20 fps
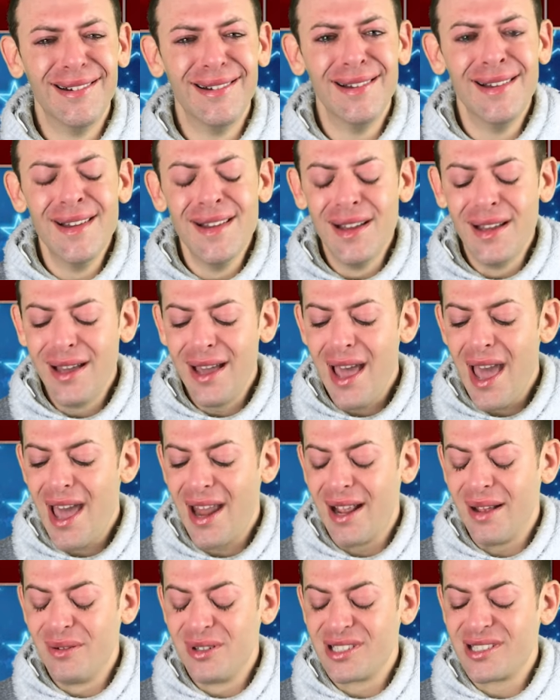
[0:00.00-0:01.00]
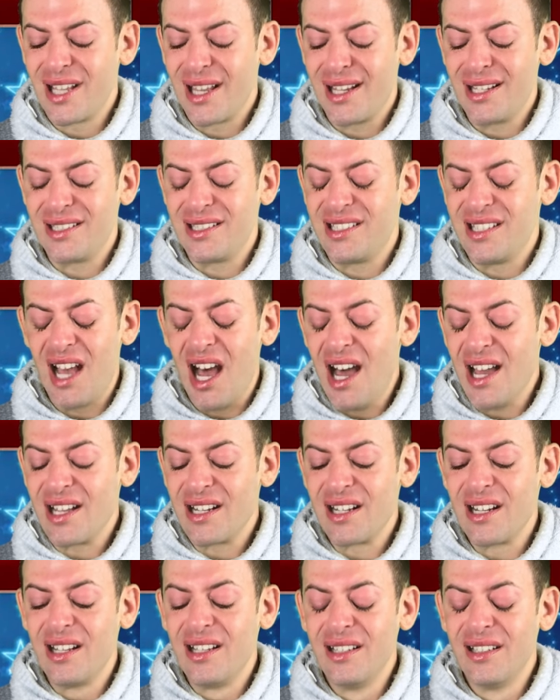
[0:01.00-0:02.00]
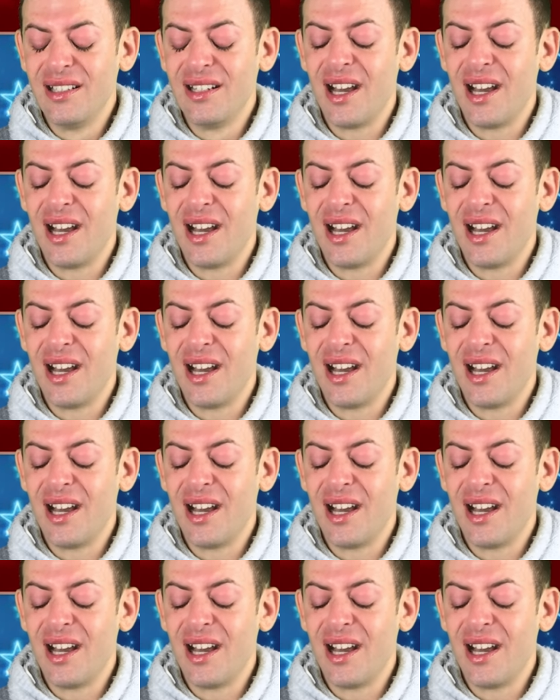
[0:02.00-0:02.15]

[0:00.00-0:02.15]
And I'm just like done.